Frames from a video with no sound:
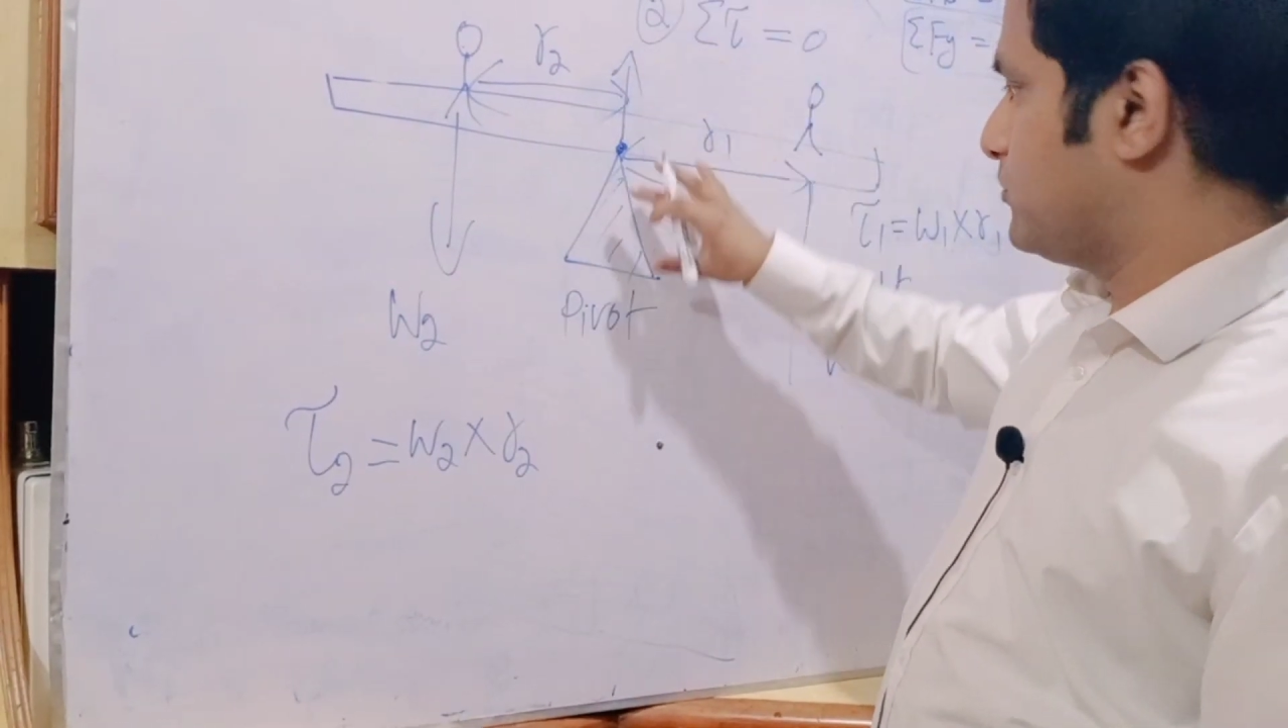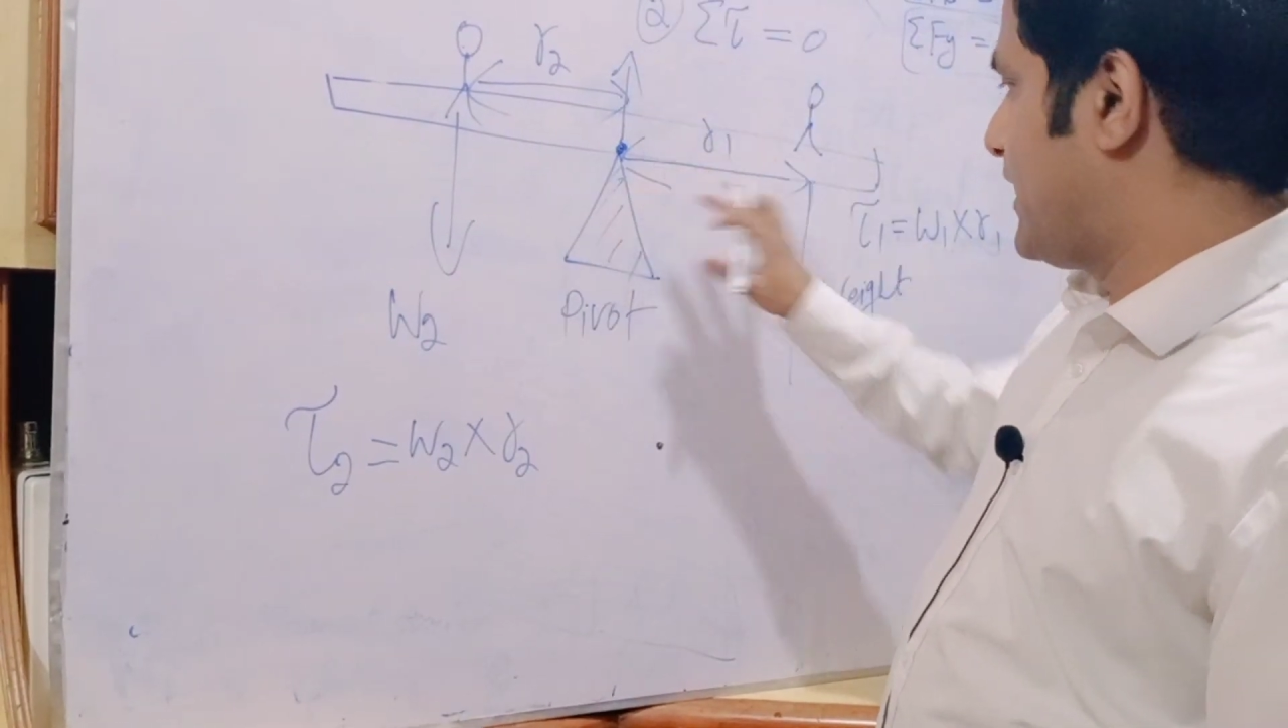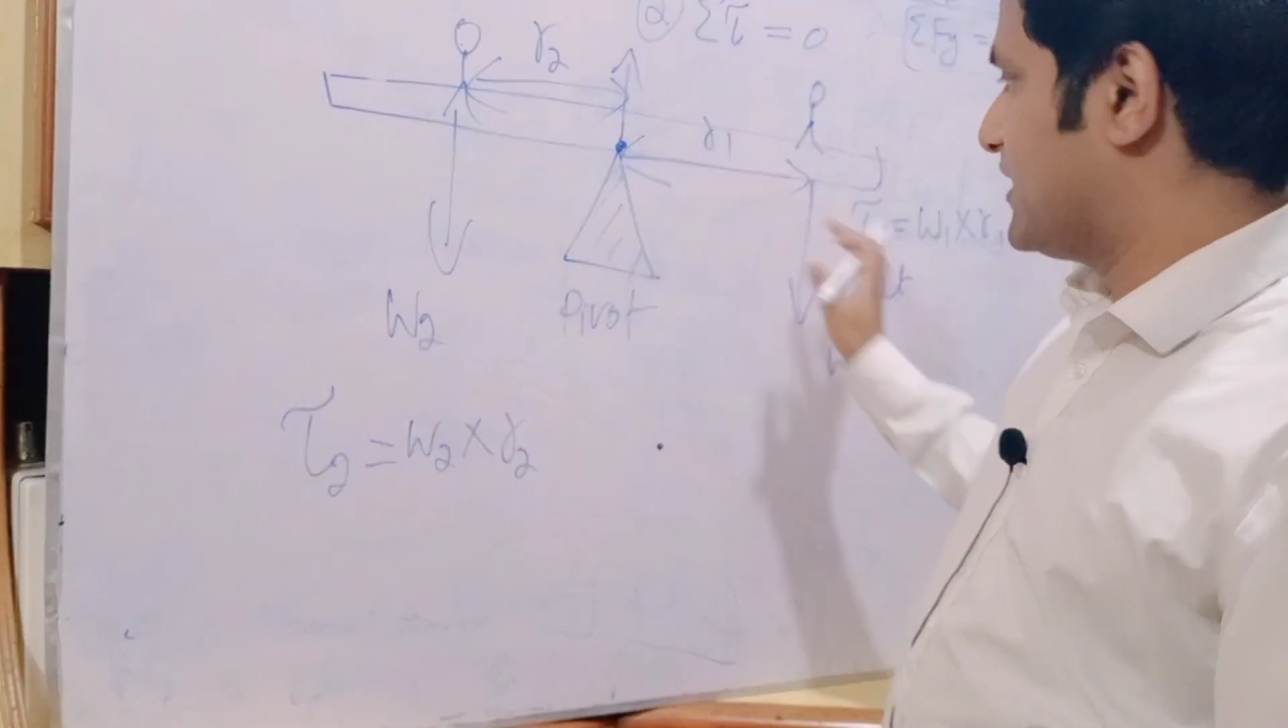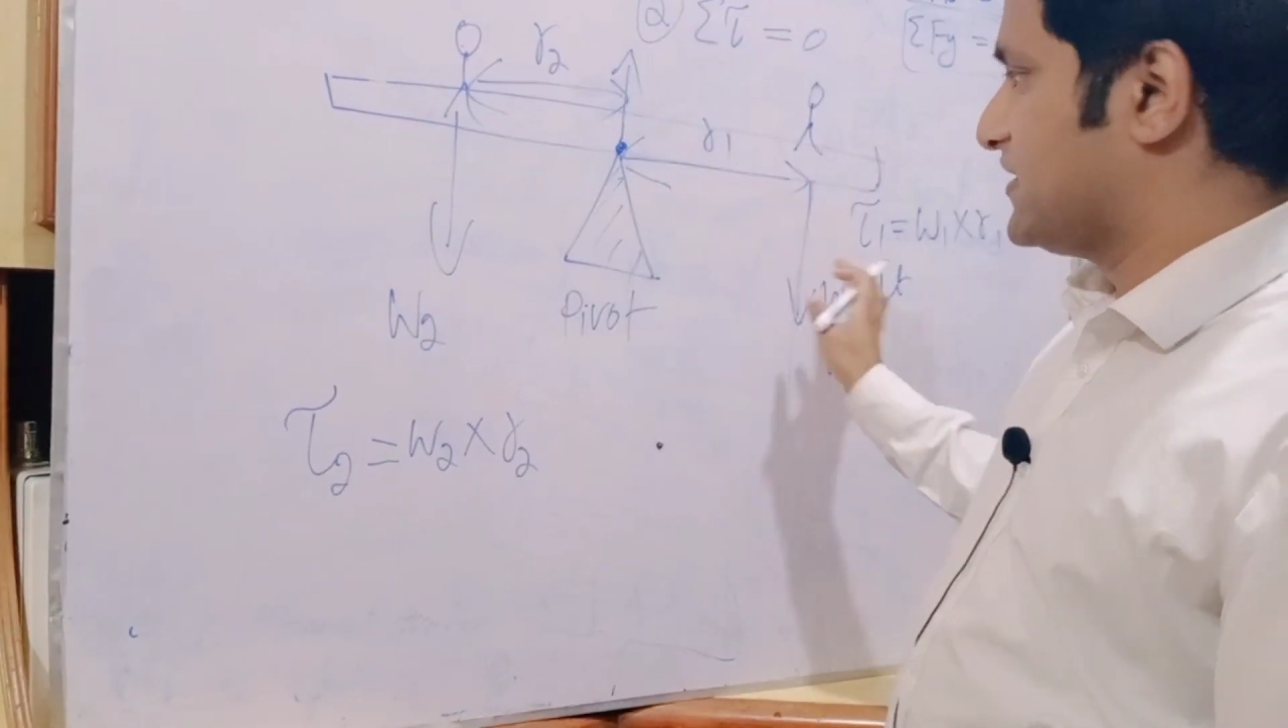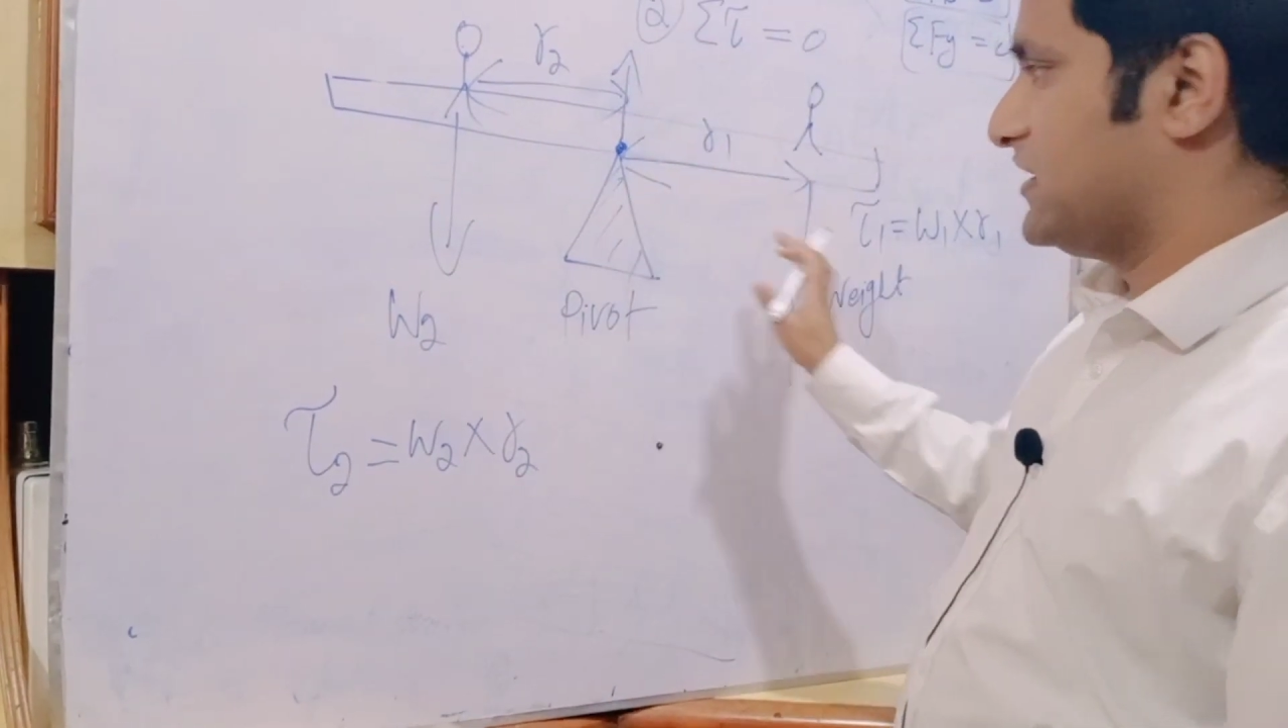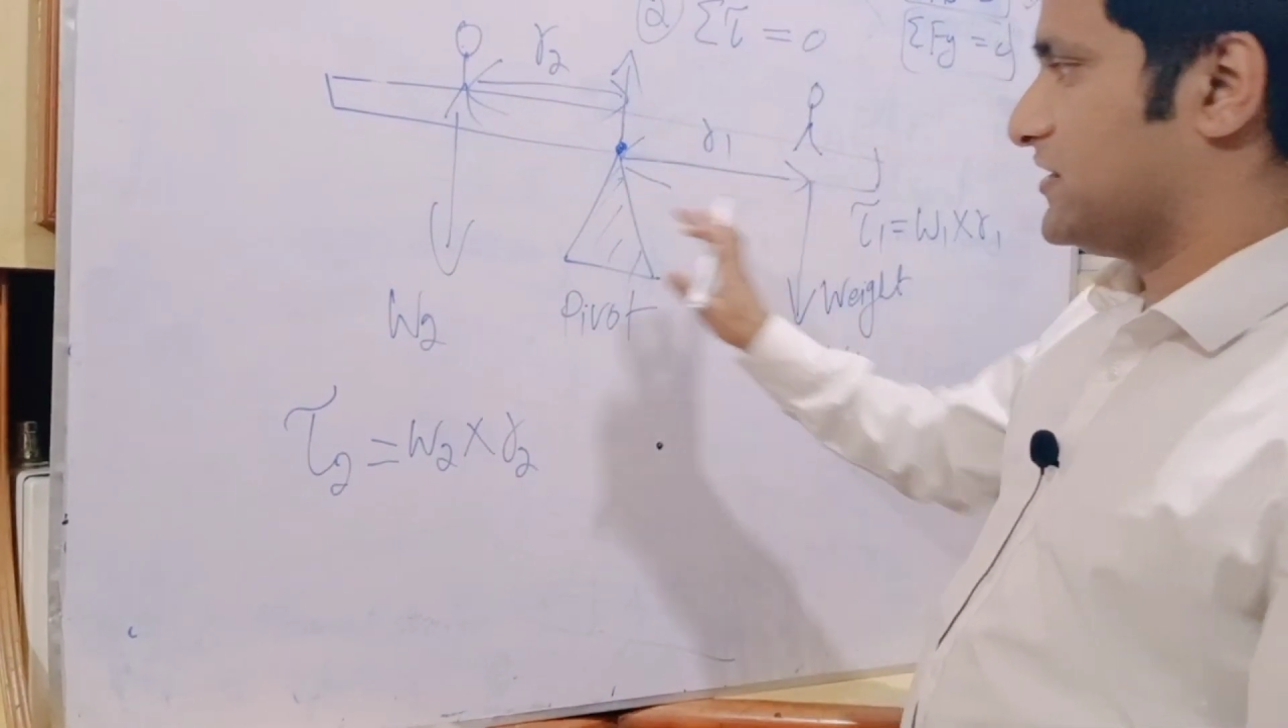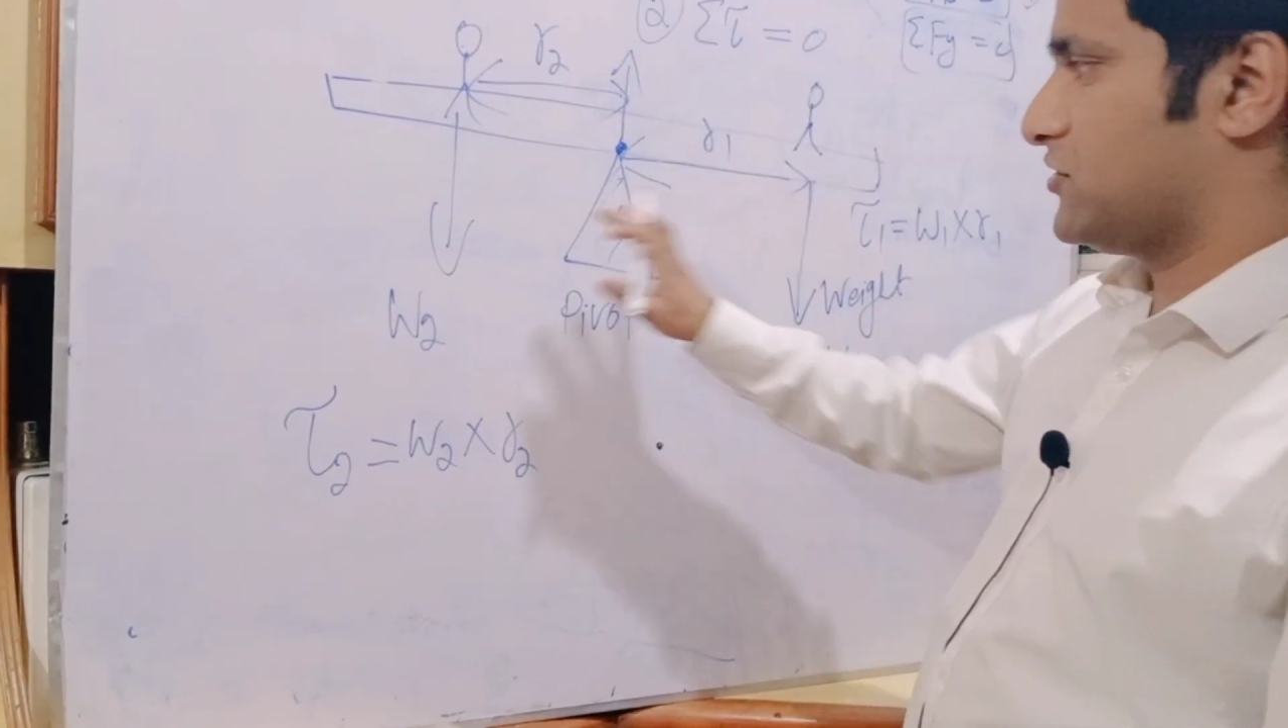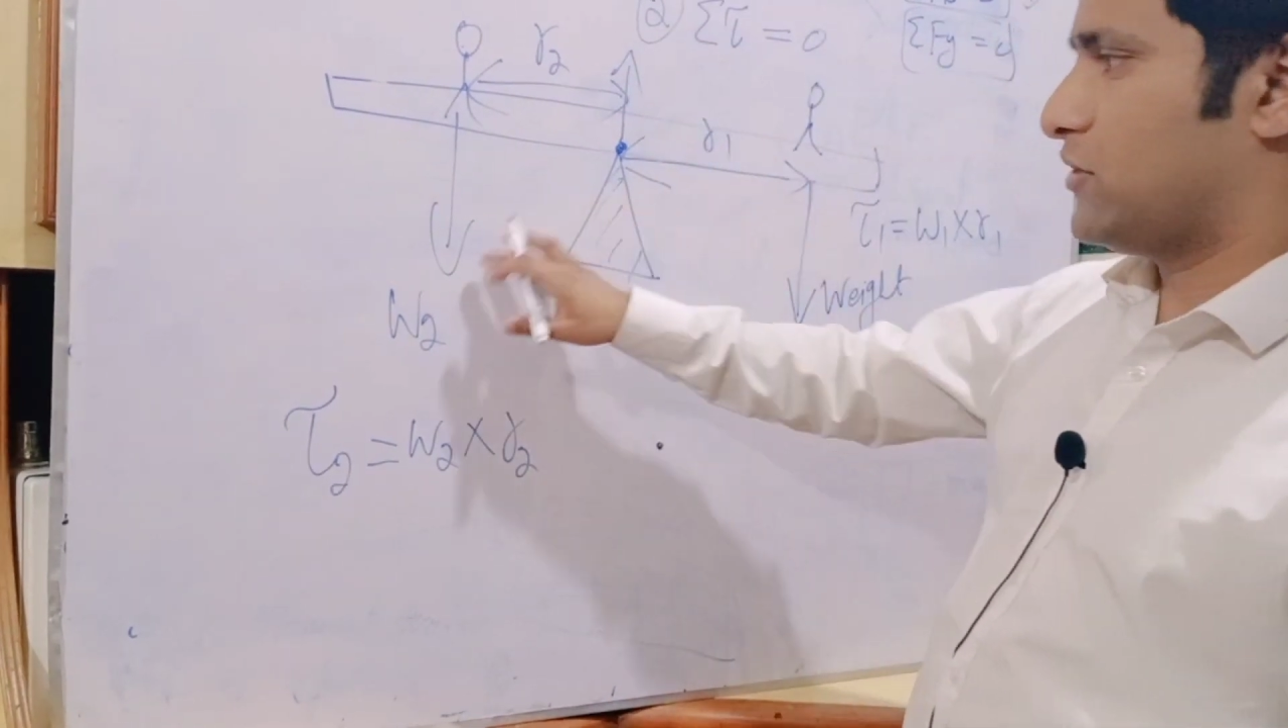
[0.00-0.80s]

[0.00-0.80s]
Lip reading: balance these two